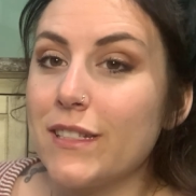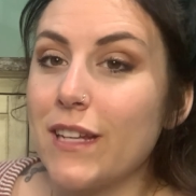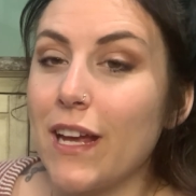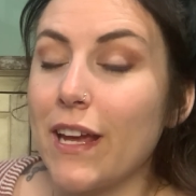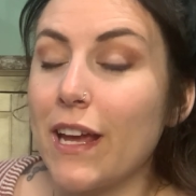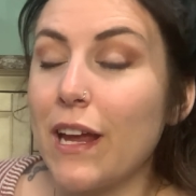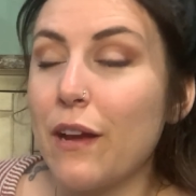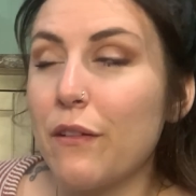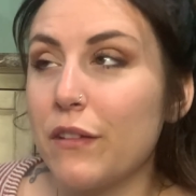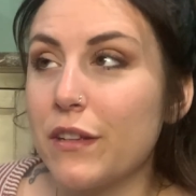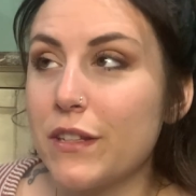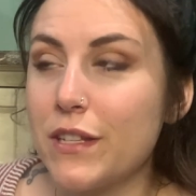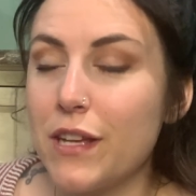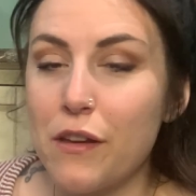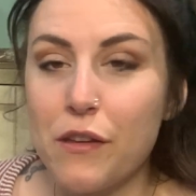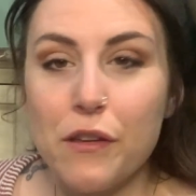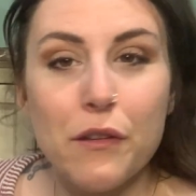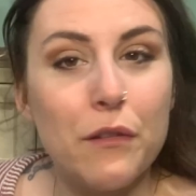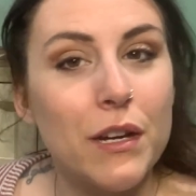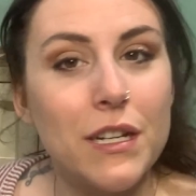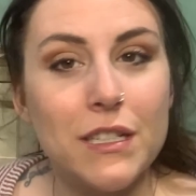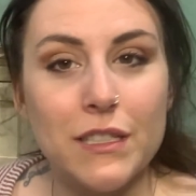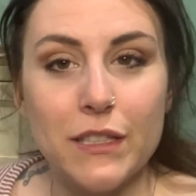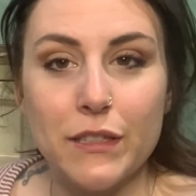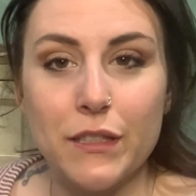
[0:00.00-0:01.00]
I can't really tell you
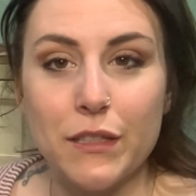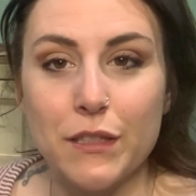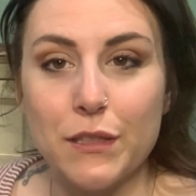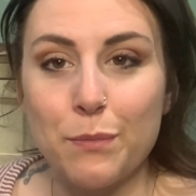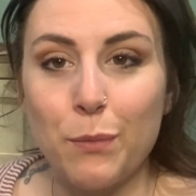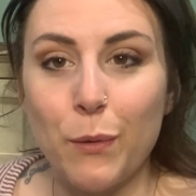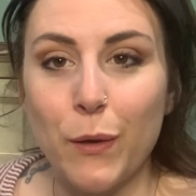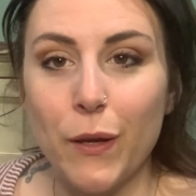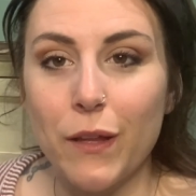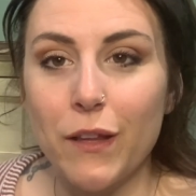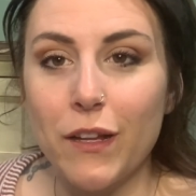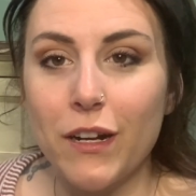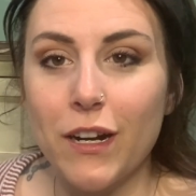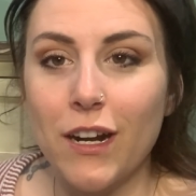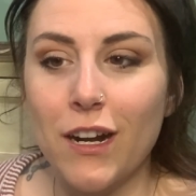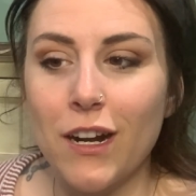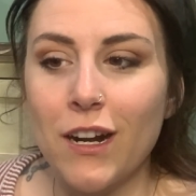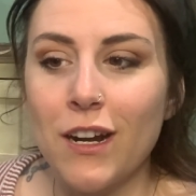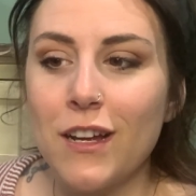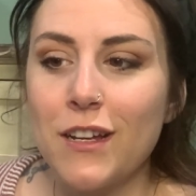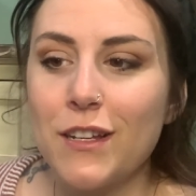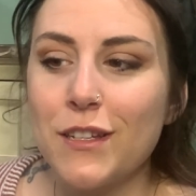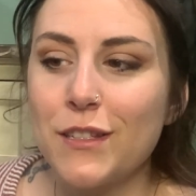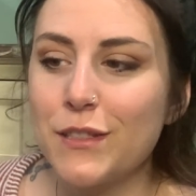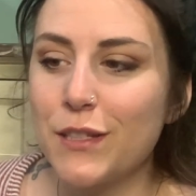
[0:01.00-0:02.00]
because it's a spoiler.
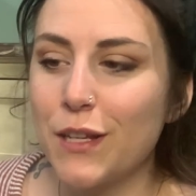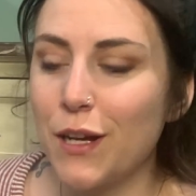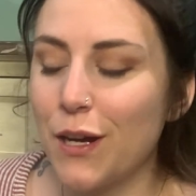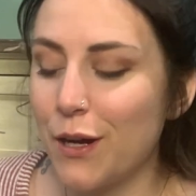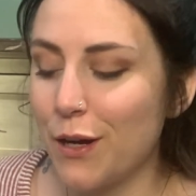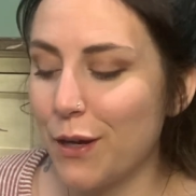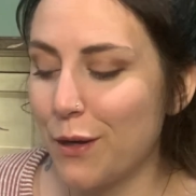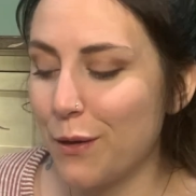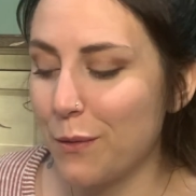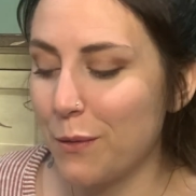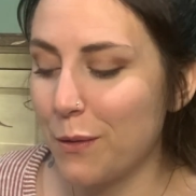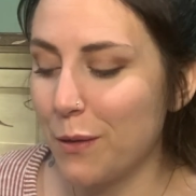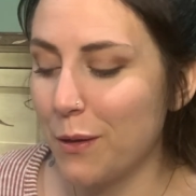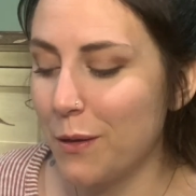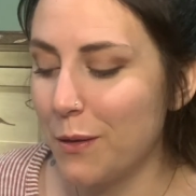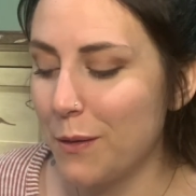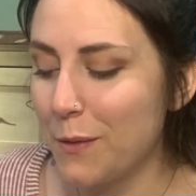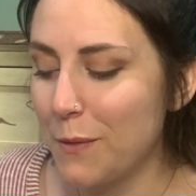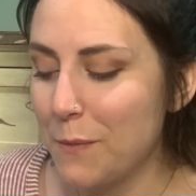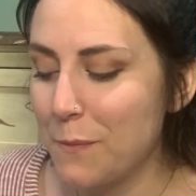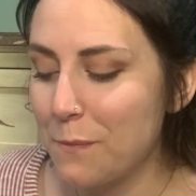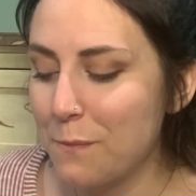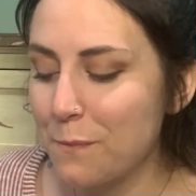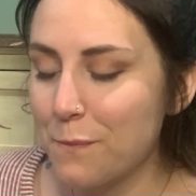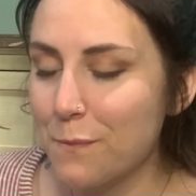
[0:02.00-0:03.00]
So
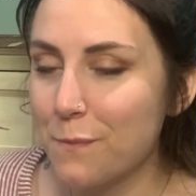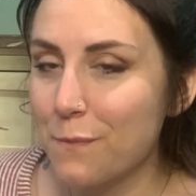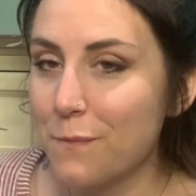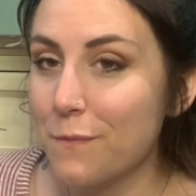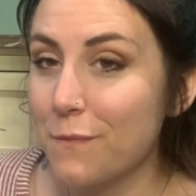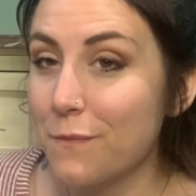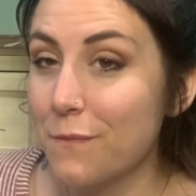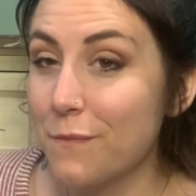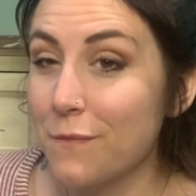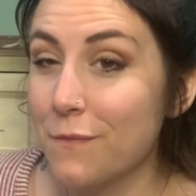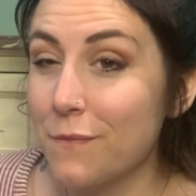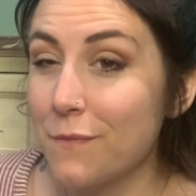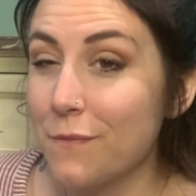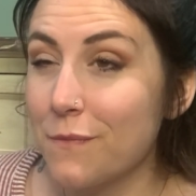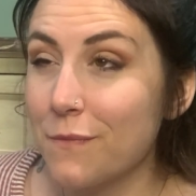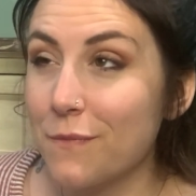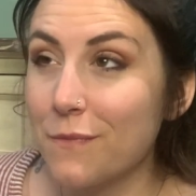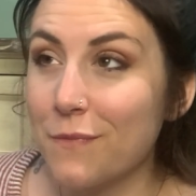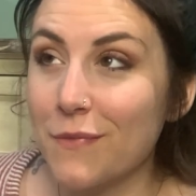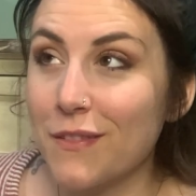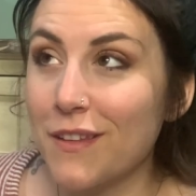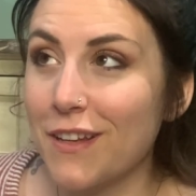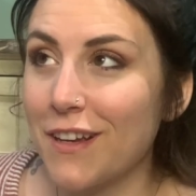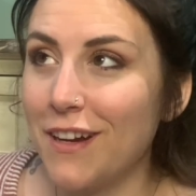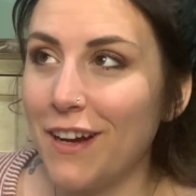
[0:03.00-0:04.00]

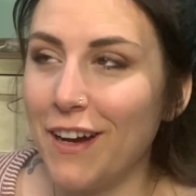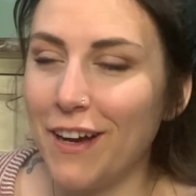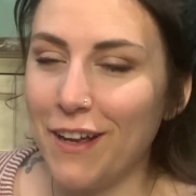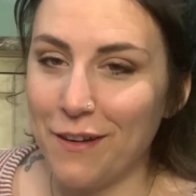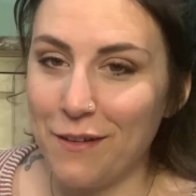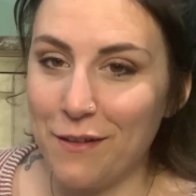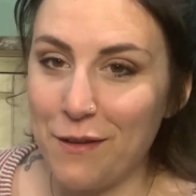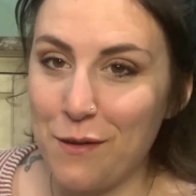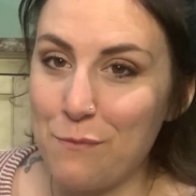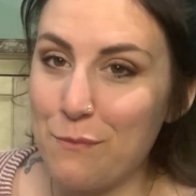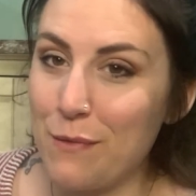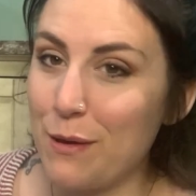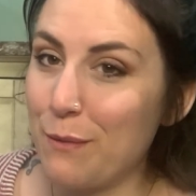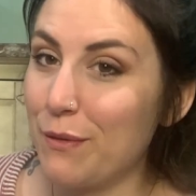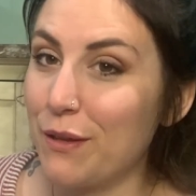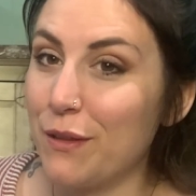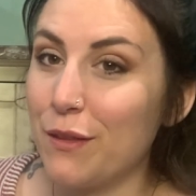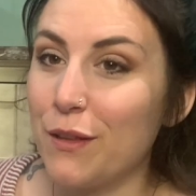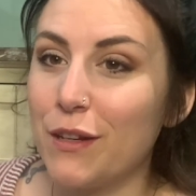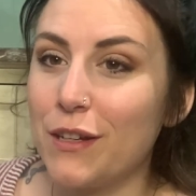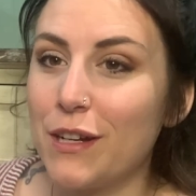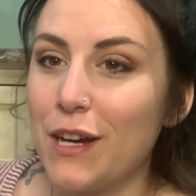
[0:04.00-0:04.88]
I don't know, maybe look